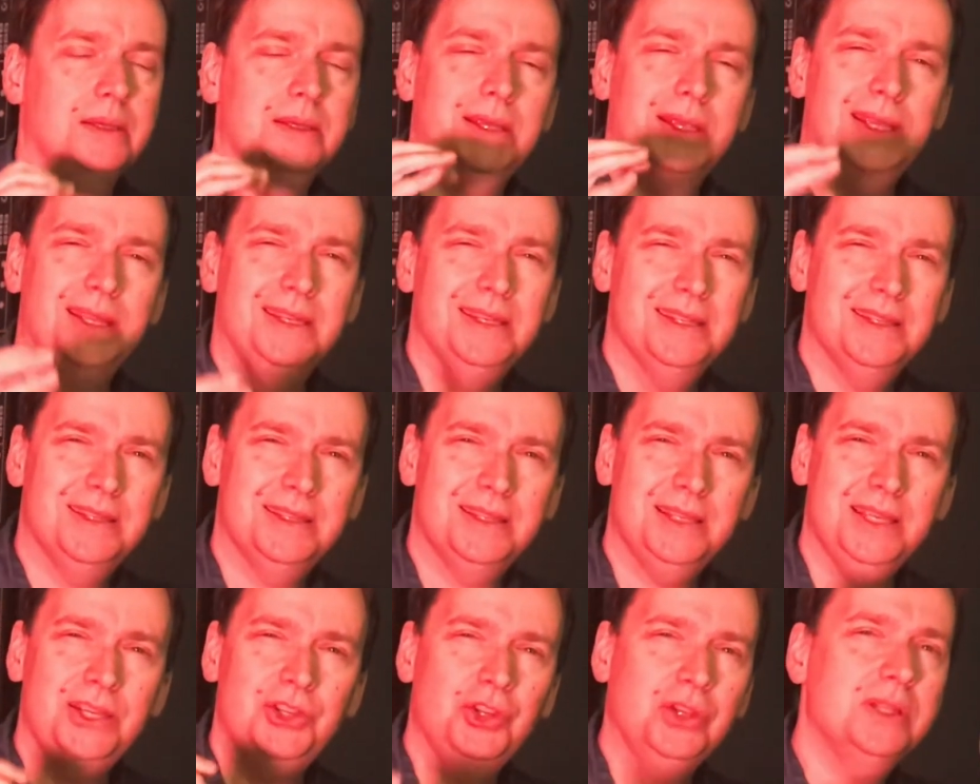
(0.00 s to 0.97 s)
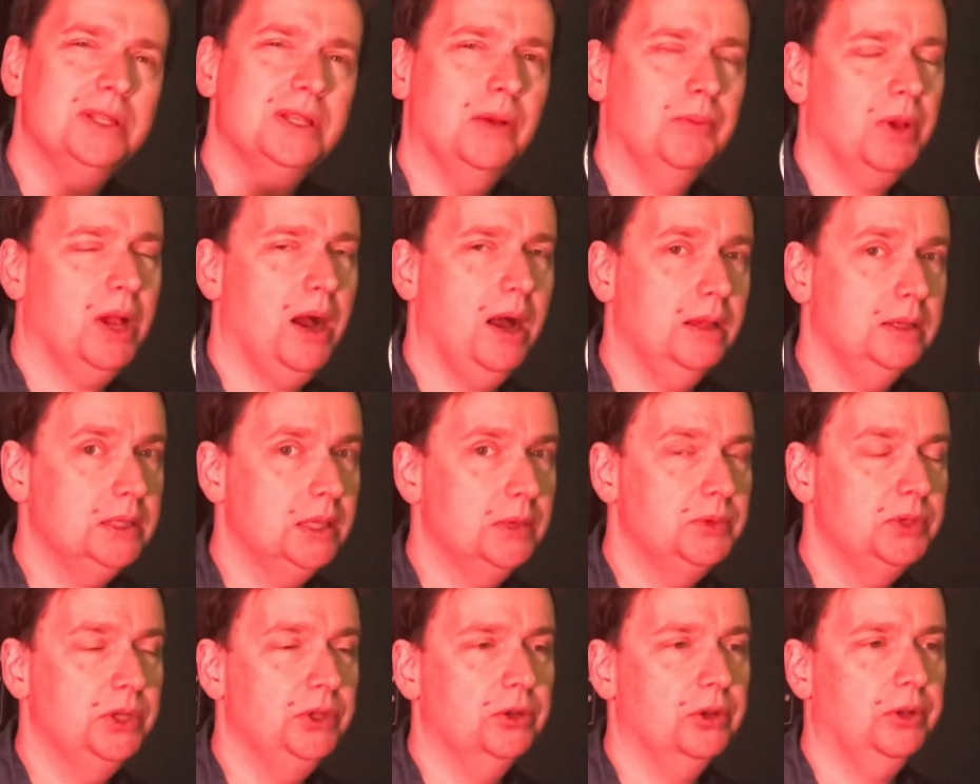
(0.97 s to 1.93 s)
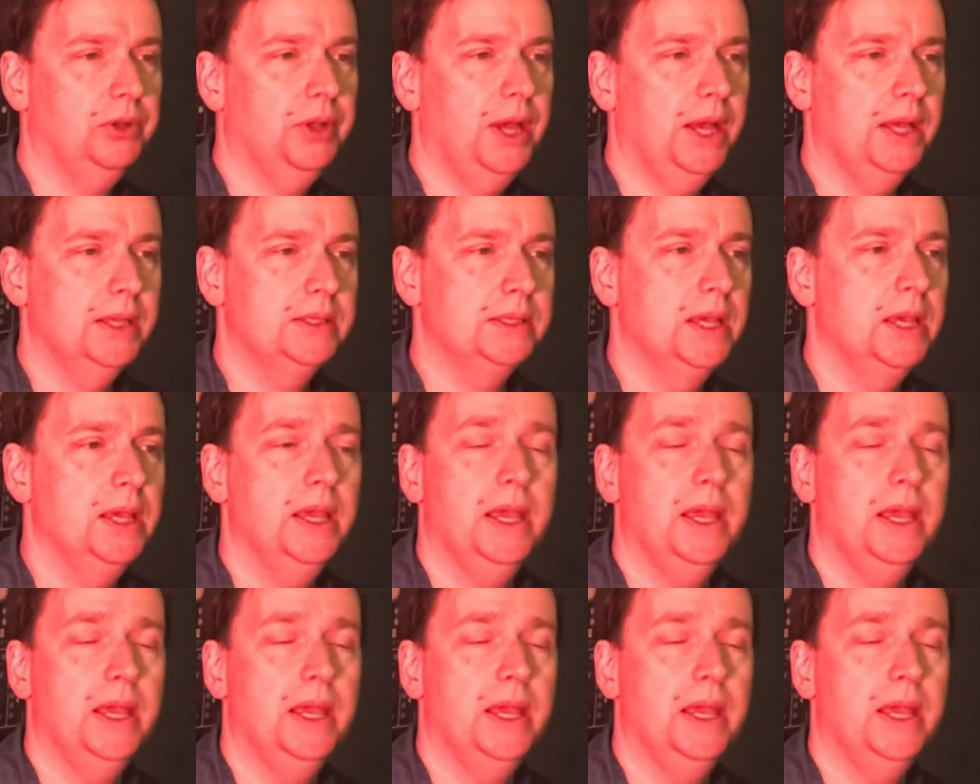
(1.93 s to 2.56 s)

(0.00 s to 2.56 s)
in teaching some concepts in your class,